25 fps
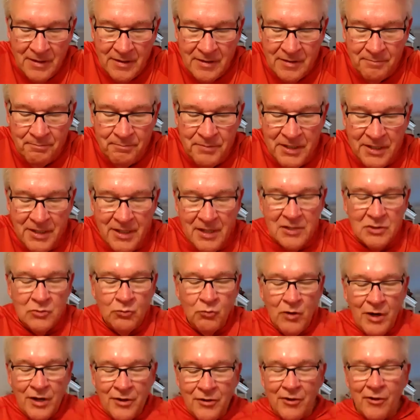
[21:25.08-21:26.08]
Because
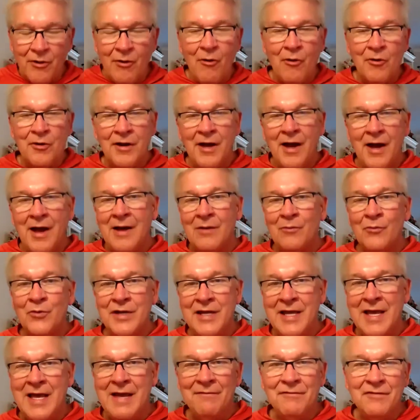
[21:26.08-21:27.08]
whether or not we
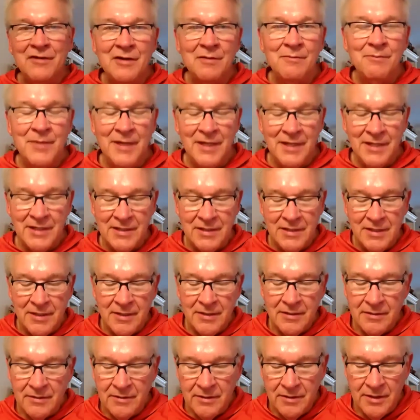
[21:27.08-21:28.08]
have committed
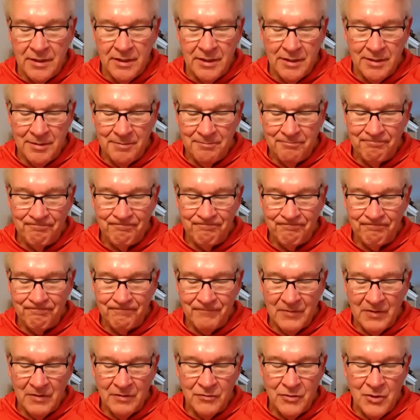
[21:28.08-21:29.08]

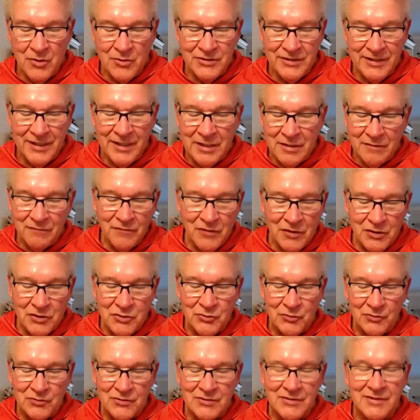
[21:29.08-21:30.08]
those
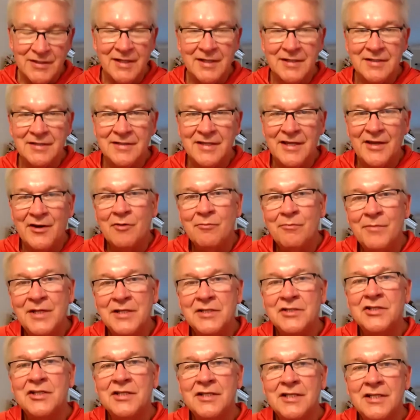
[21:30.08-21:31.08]
individual sins that are
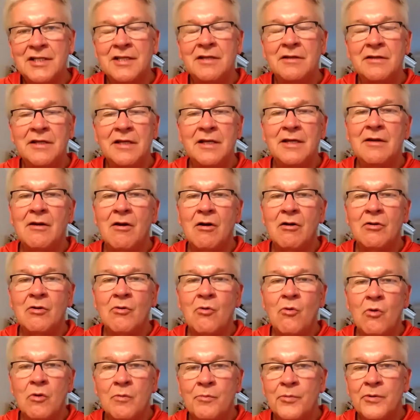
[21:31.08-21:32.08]
mentioned in our
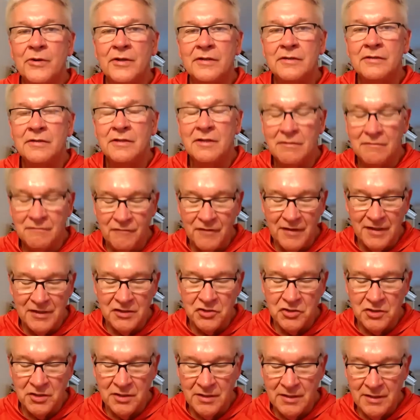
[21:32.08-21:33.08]
corporate
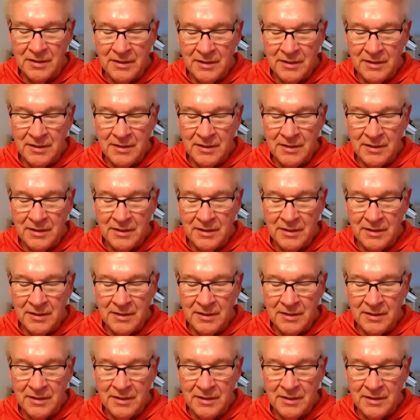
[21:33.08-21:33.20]
confession,